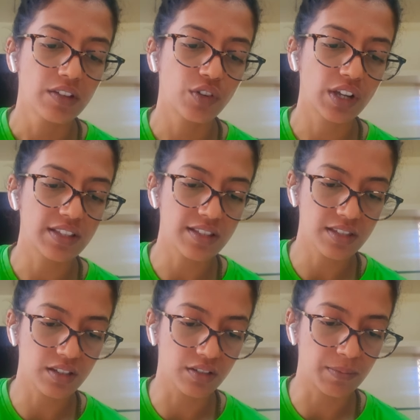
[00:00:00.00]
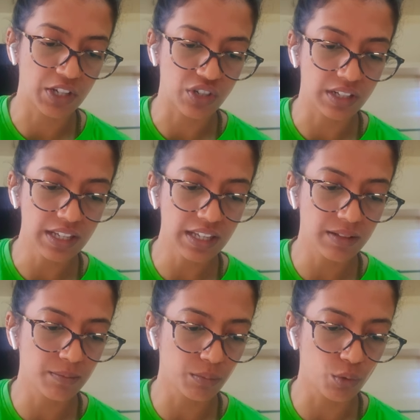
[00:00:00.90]
For machinery,
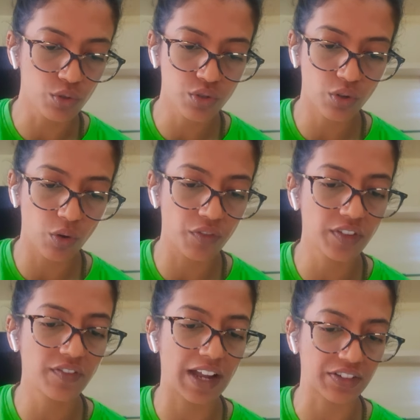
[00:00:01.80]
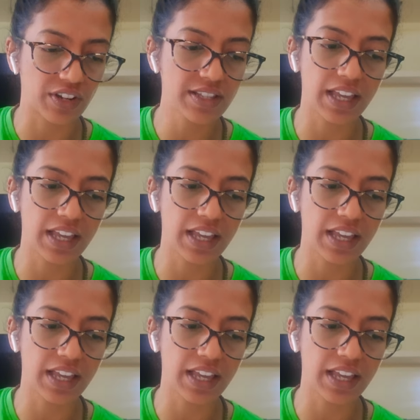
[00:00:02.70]
in most of the factories,